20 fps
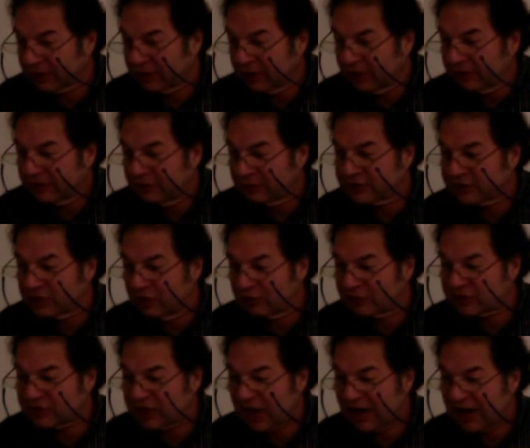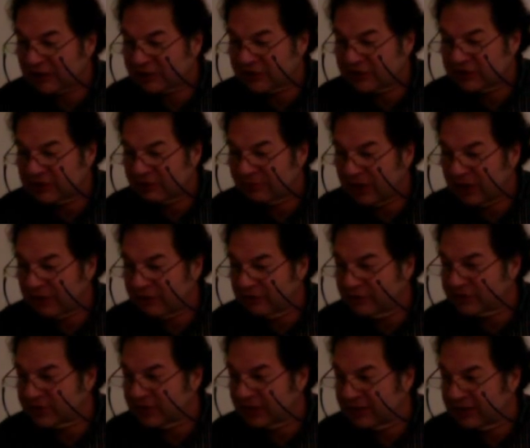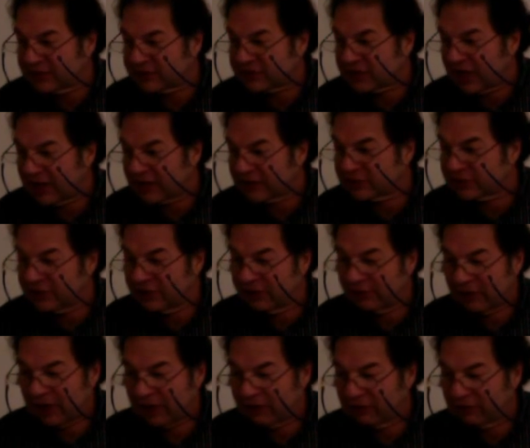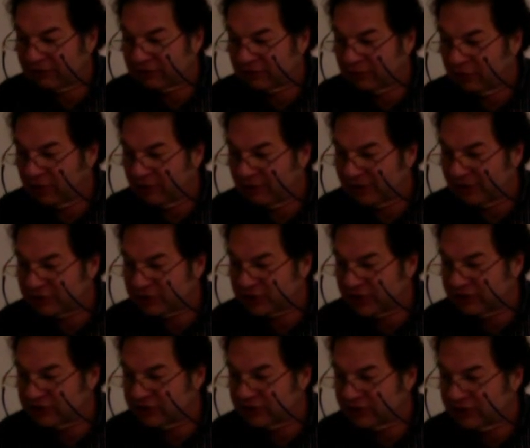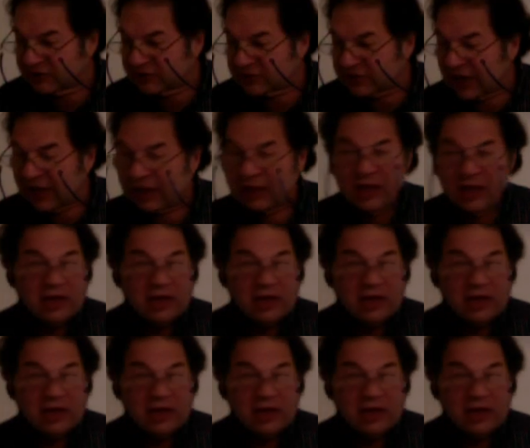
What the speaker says: There's no style. Since I'm not using any styles here, I don't have to worry about changing the style.